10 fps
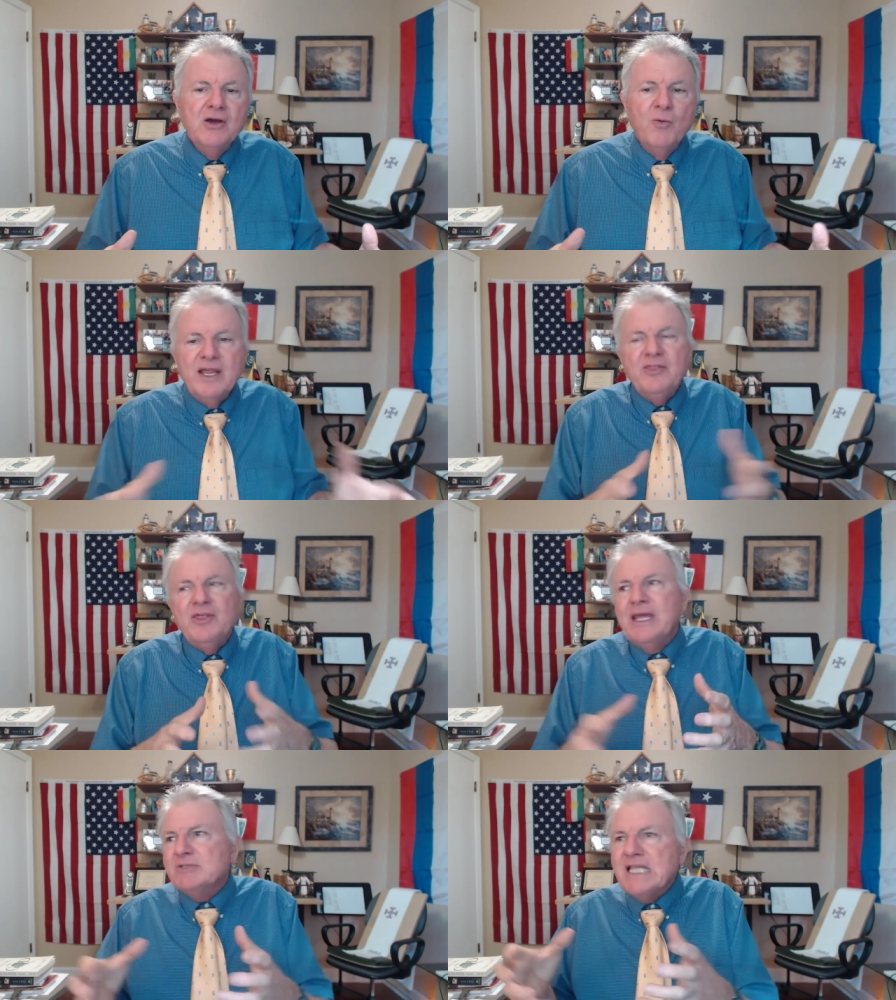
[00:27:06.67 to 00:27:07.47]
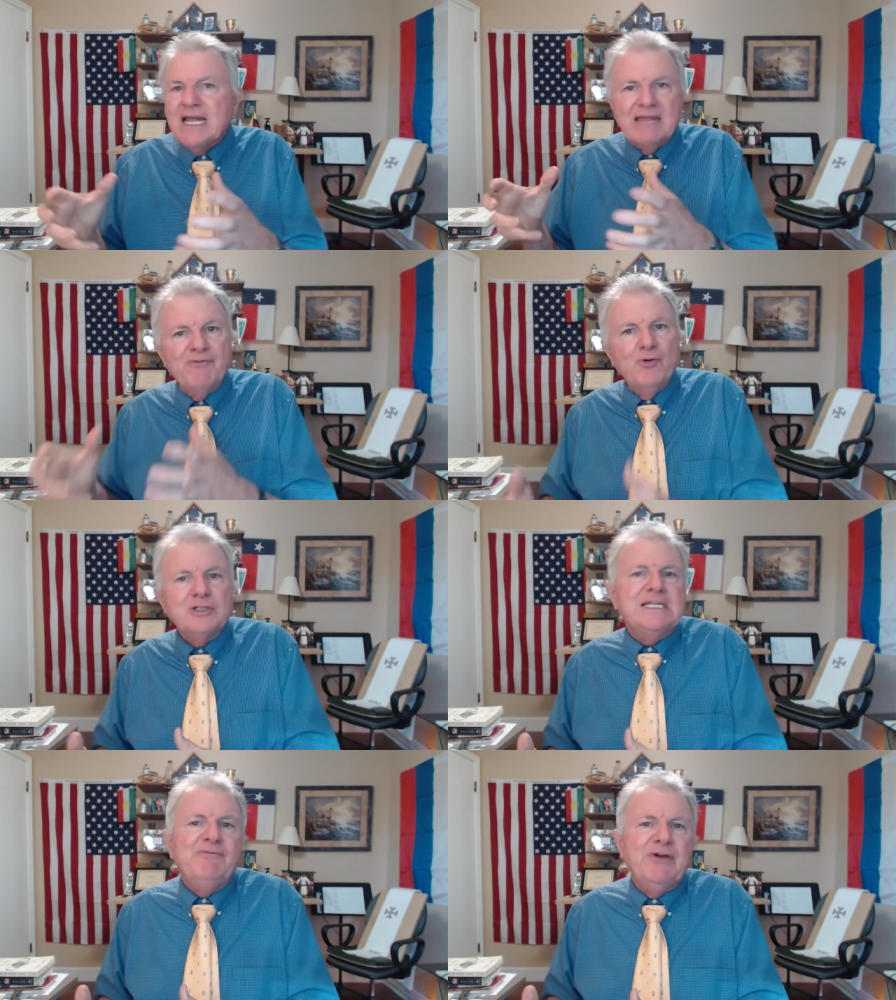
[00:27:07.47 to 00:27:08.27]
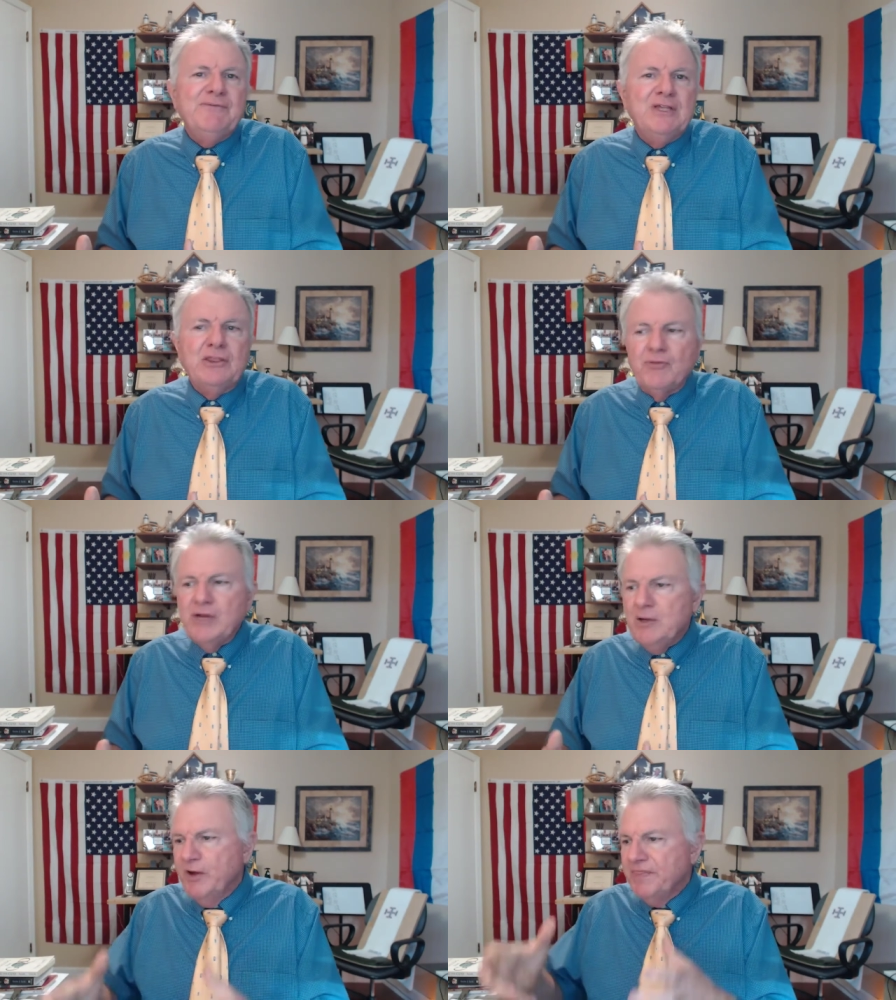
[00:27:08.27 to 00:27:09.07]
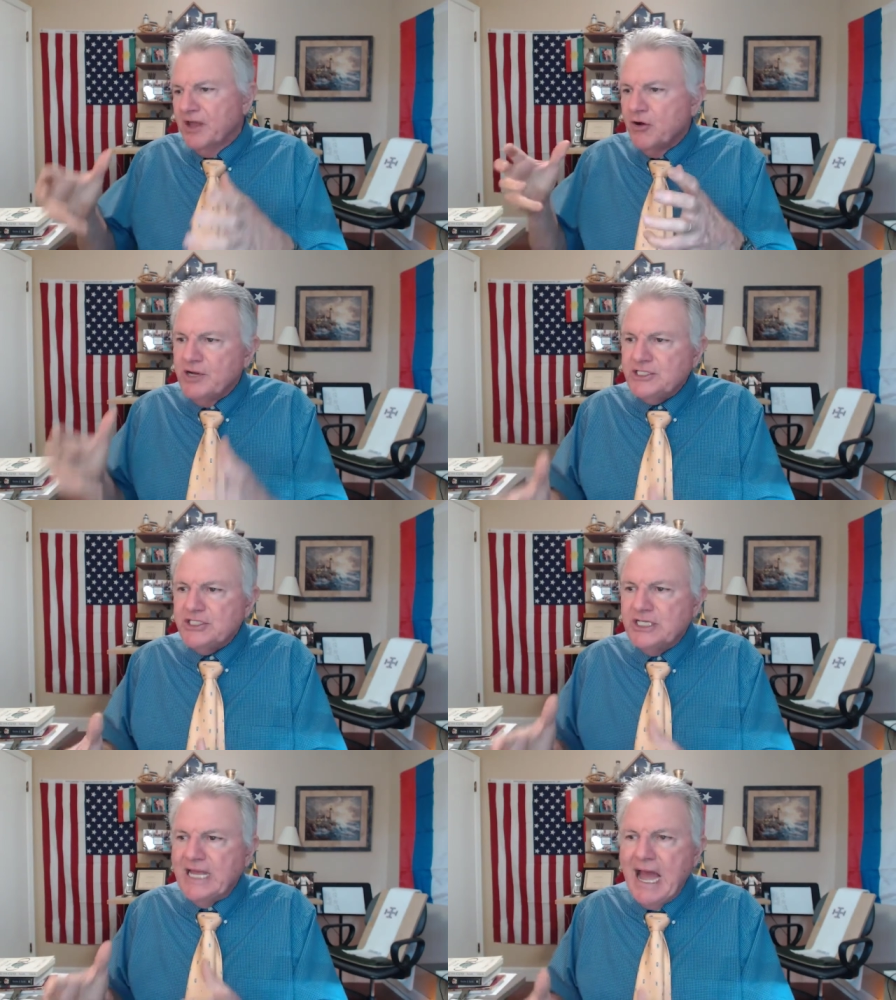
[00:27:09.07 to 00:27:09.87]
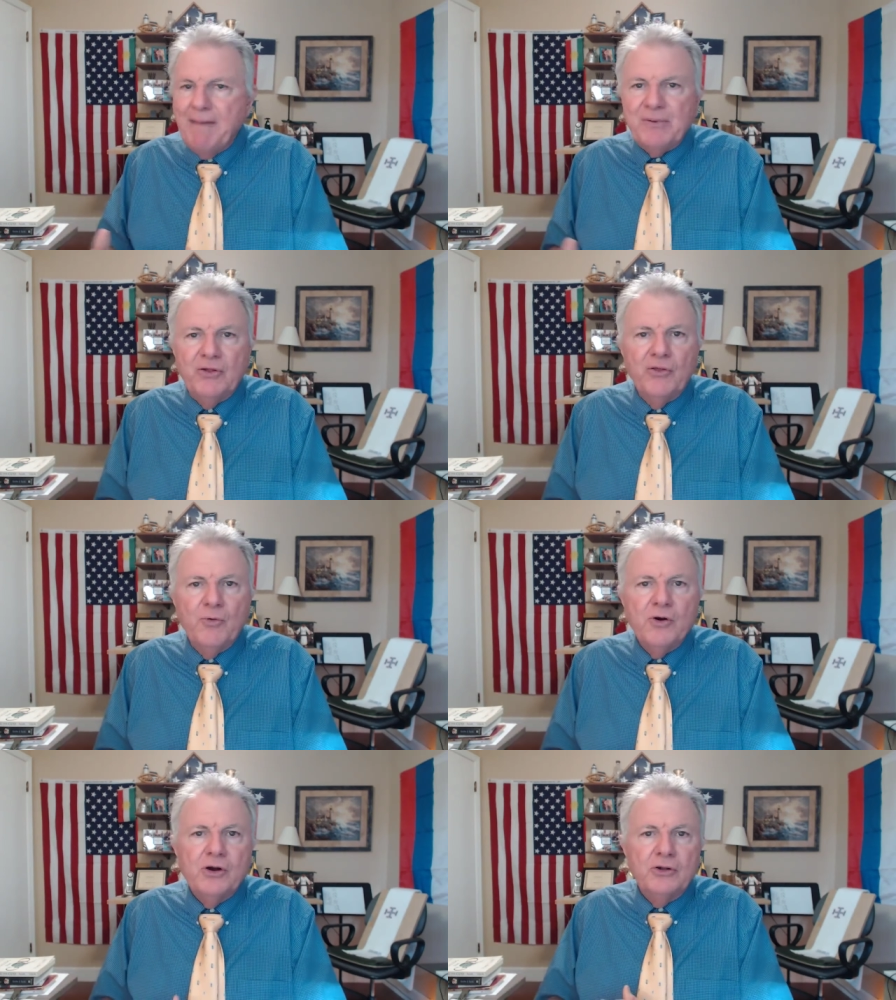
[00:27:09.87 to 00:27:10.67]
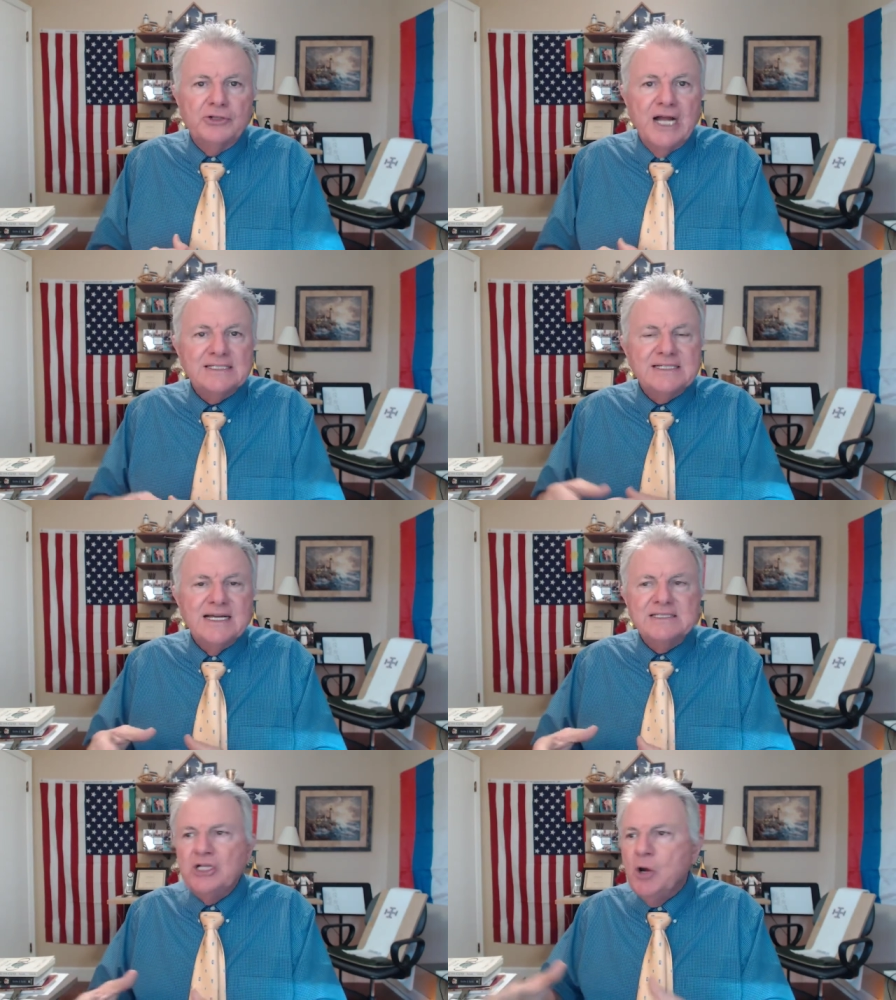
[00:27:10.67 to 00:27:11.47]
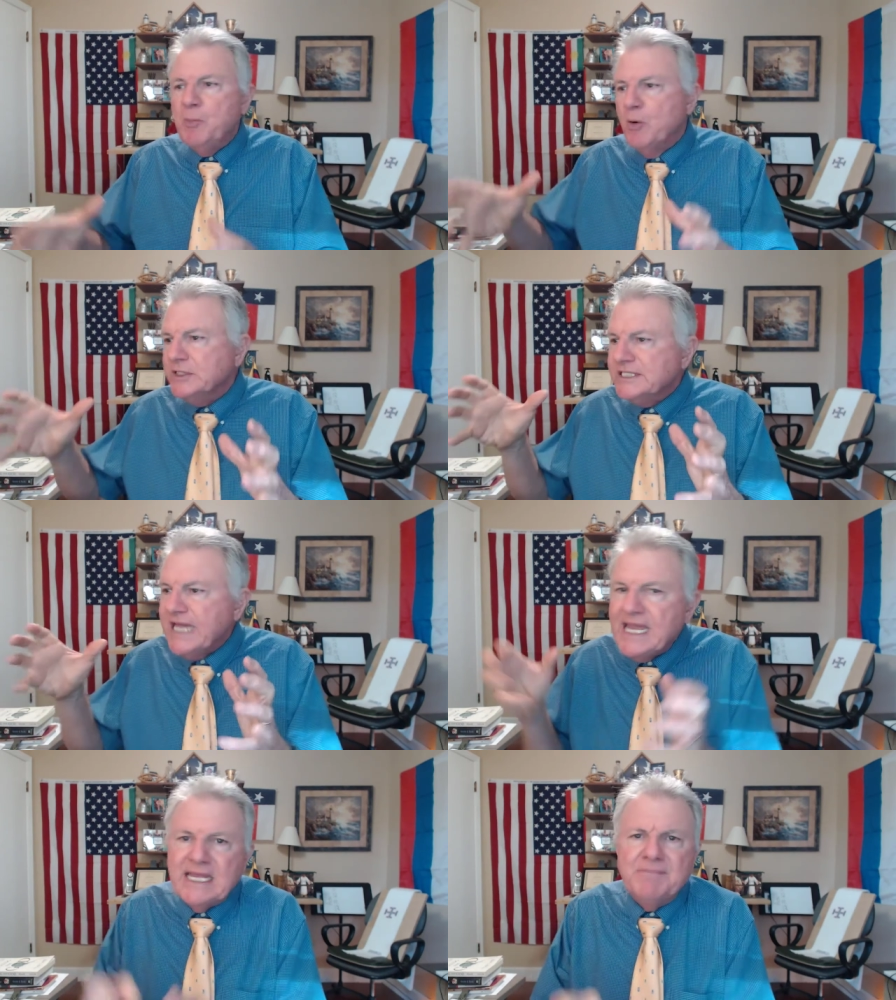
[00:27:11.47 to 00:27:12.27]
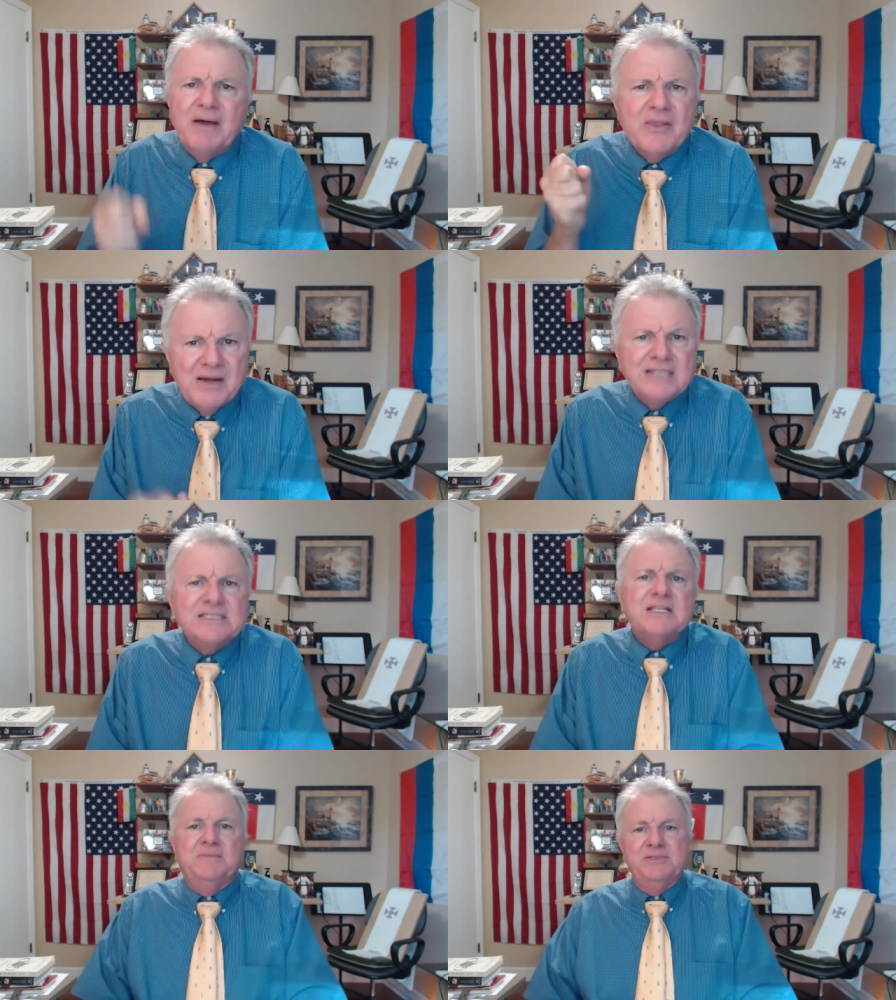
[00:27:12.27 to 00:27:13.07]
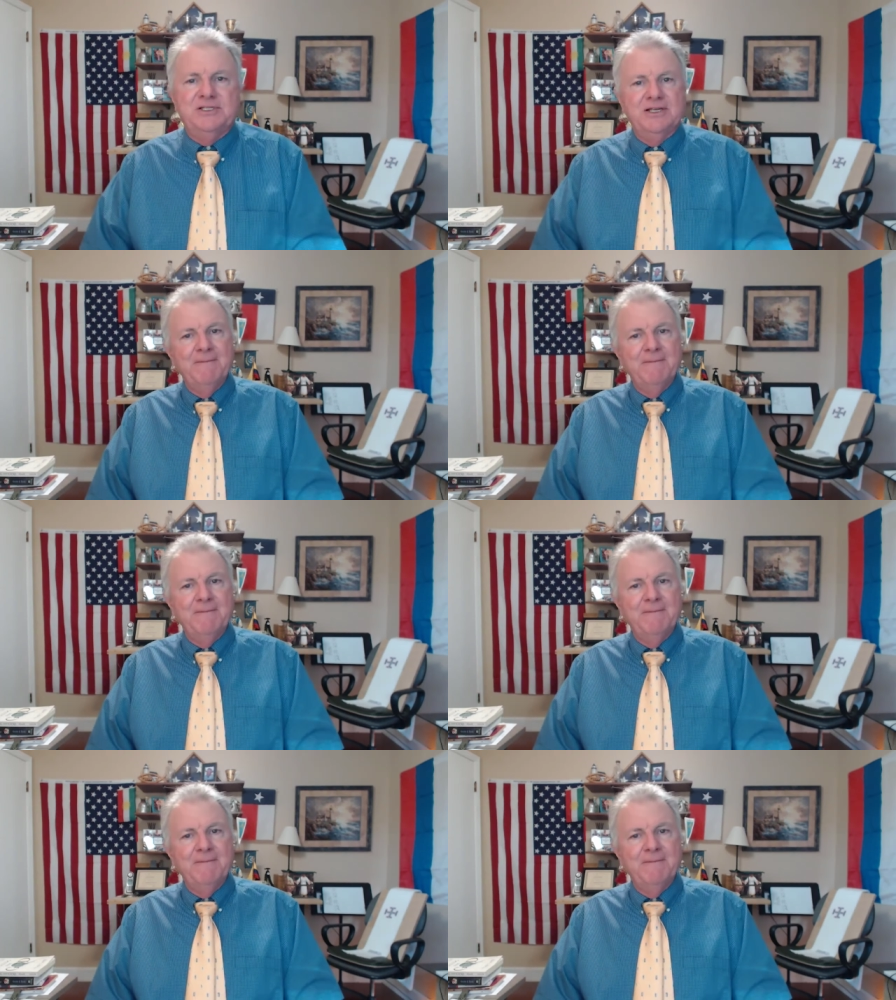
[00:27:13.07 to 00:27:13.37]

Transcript: What do you think it was like in 1453 when the Christian capital of the world, Constantinople, was taken by the Muslims?